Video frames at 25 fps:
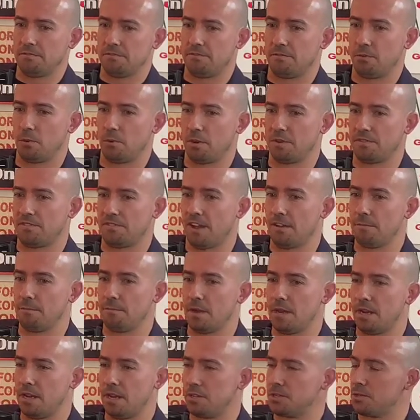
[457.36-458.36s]
45
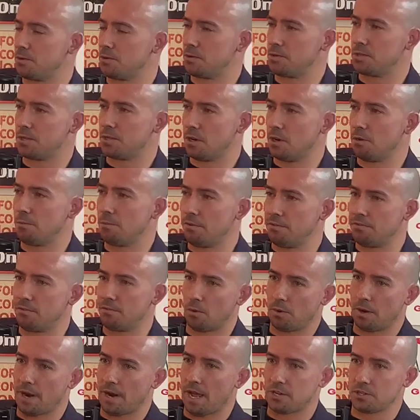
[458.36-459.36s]
minutes or so
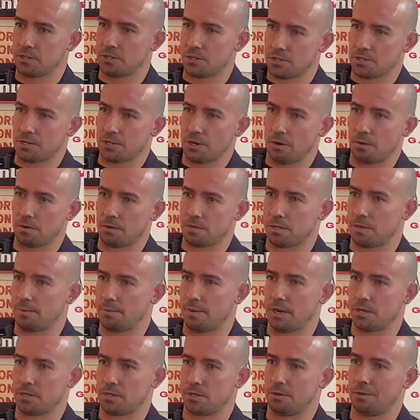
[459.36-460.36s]
before it actually starts, to
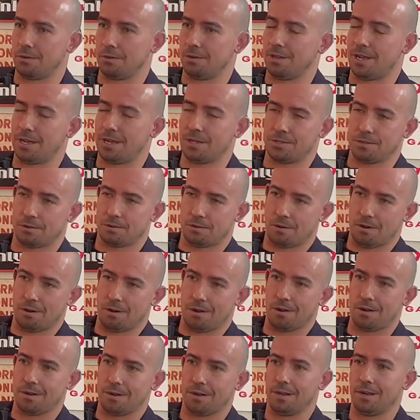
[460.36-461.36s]
make sure lights are
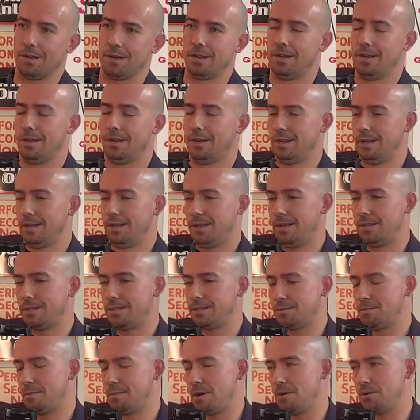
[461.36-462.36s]
on and it
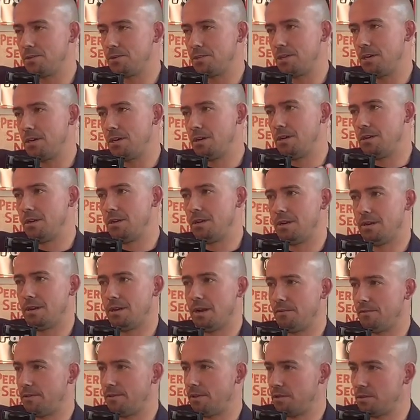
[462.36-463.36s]
smells good and
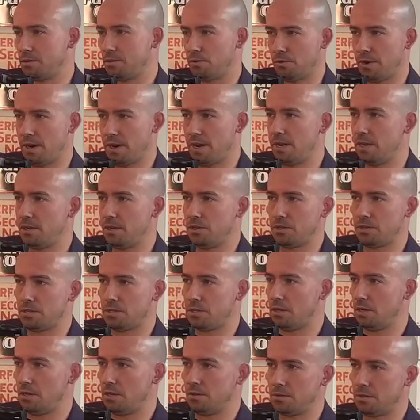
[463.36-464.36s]
everything's arranged,
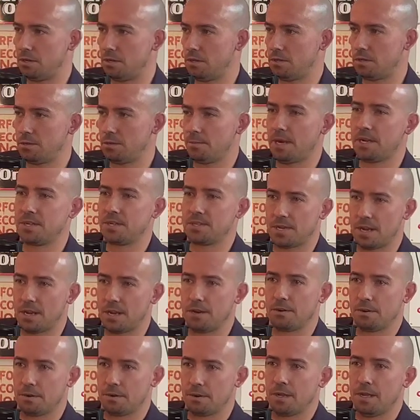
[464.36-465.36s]
to my
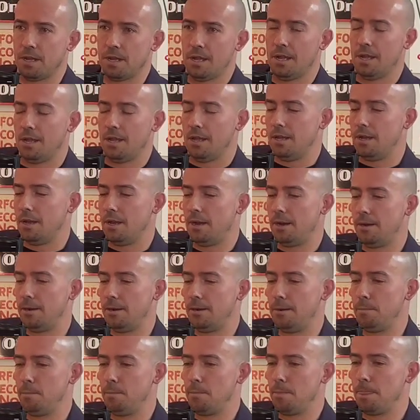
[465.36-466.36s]
standard.
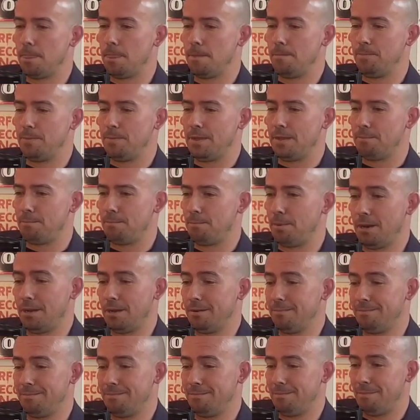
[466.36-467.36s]
But
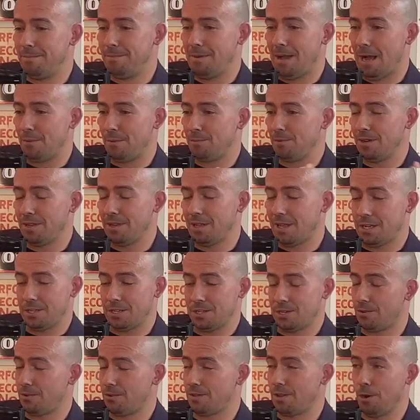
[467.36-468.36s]
I'm really, like,
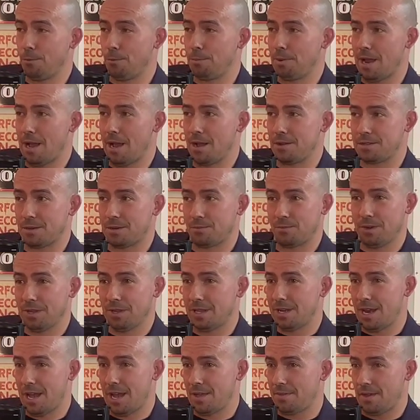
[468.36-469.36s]
during the open house, I'm really
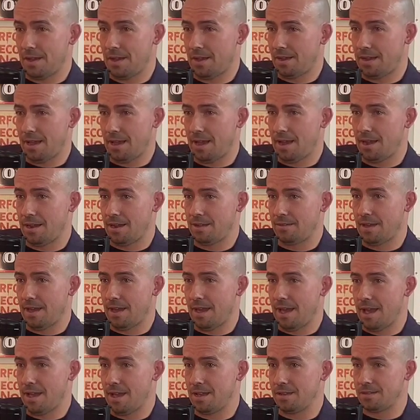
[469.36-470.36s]
not that guy that
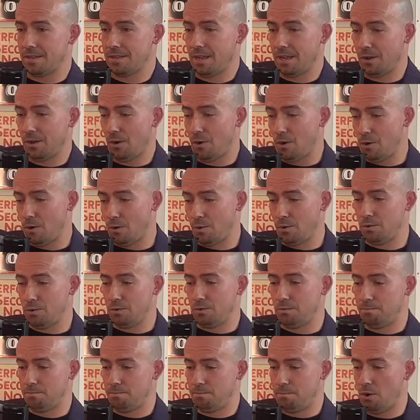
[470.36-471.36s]
has like a
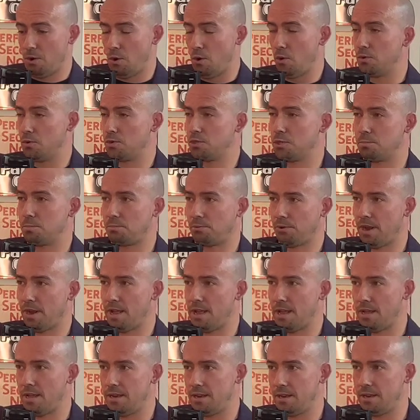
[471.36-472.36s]
whole
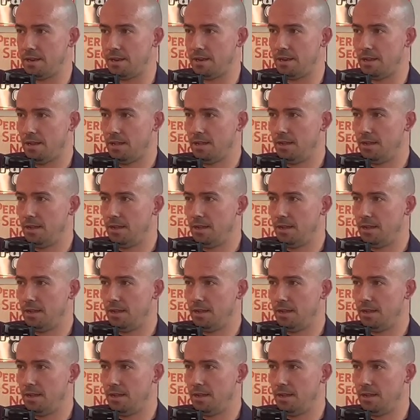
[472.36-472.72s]
spread and,